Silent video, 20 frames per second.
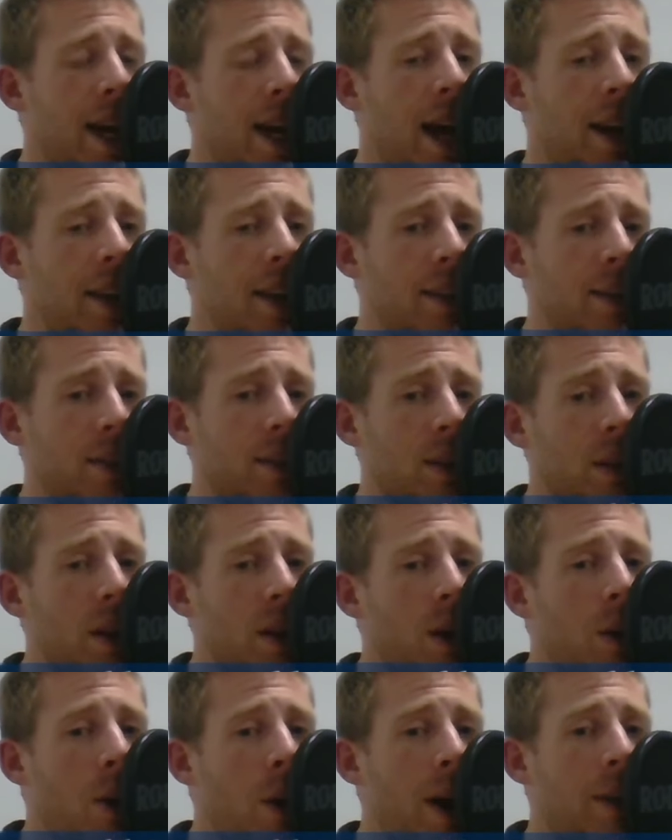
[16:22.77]
Alice,
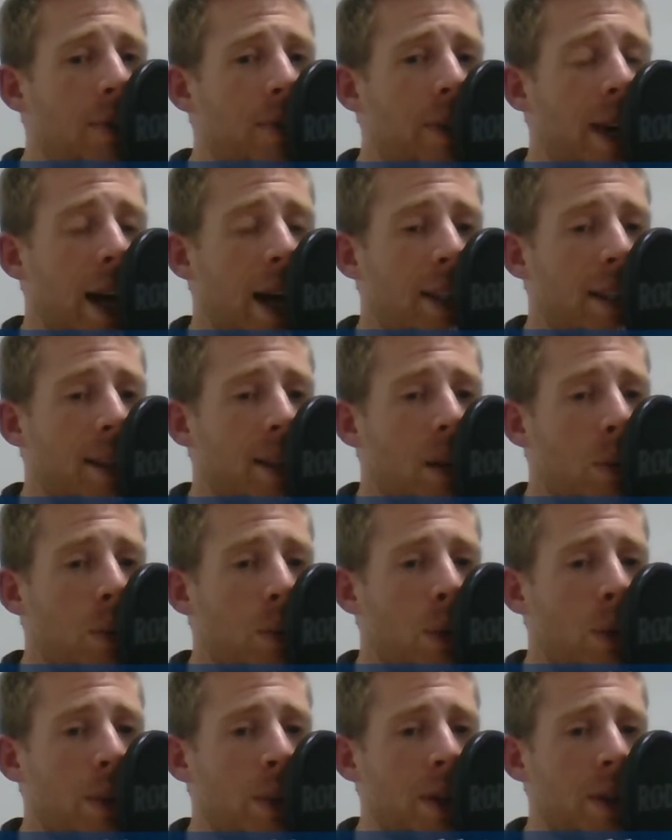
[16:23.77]
quite forgetting her
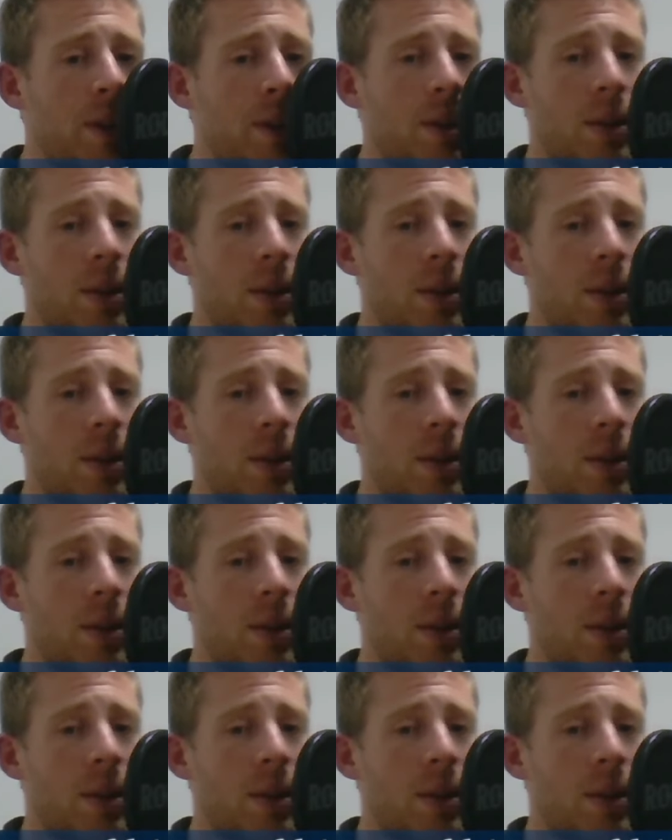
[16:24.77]
promise.